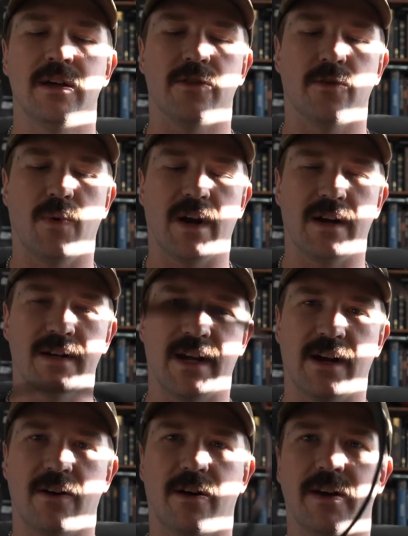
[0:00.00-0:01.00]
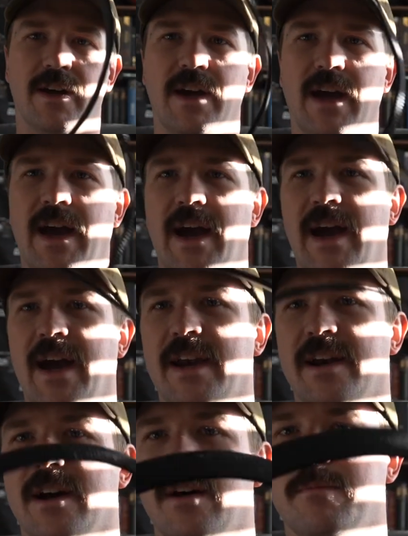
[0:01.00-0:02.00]
the wear and tear on it
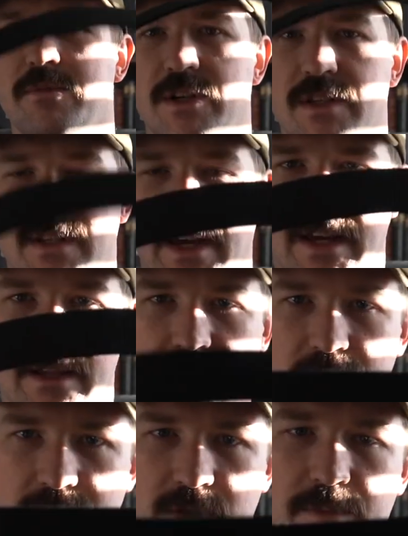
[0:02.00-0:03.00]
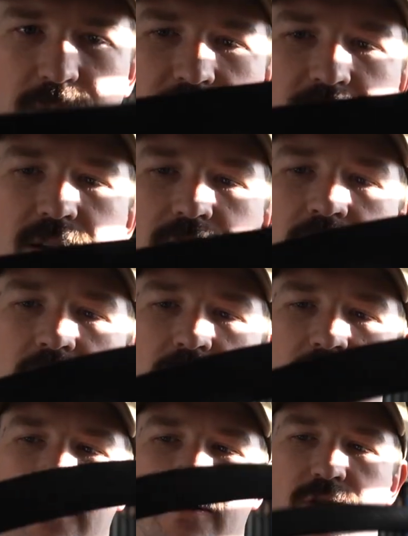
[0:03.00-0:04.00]
added up just a little bit
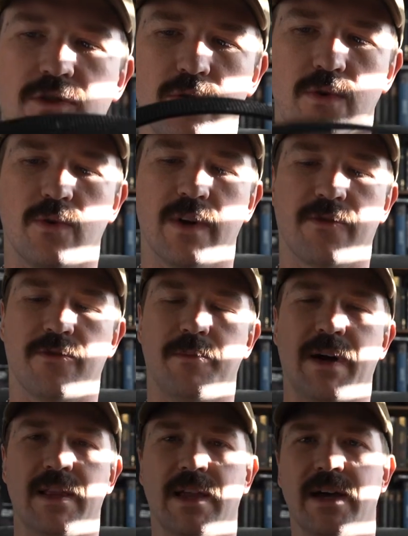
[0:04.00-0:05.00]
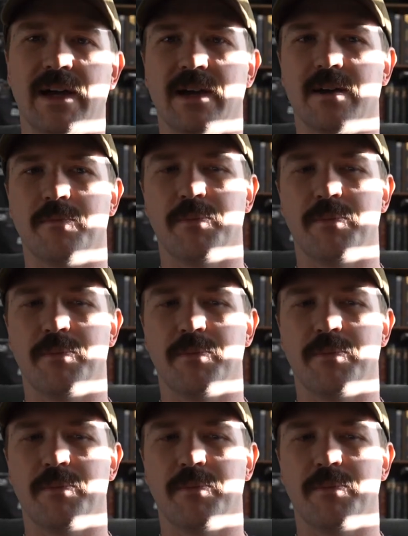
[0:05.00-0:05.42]
too quick for my liking.